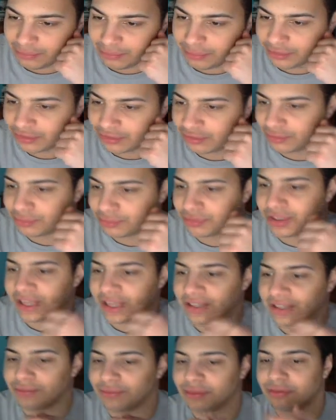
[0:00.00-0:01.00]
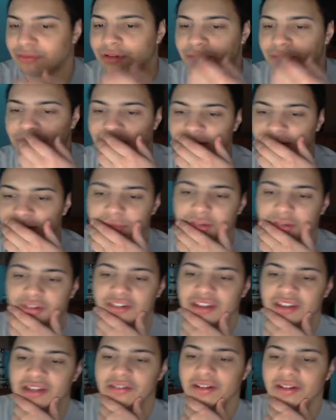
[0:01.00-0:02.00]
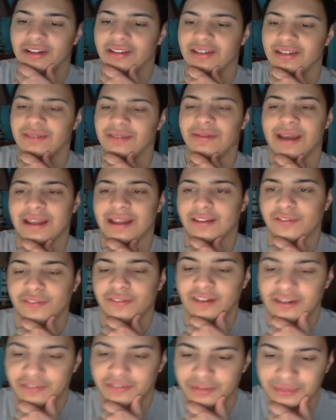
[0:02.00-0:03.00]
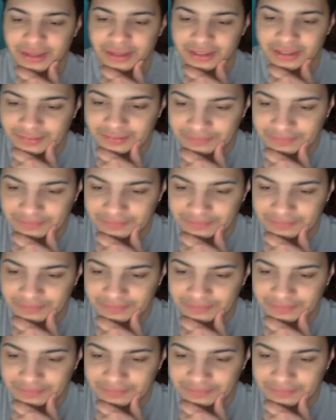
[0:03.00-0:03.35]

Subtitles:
personal protective equipment is more serious than masks for everybody.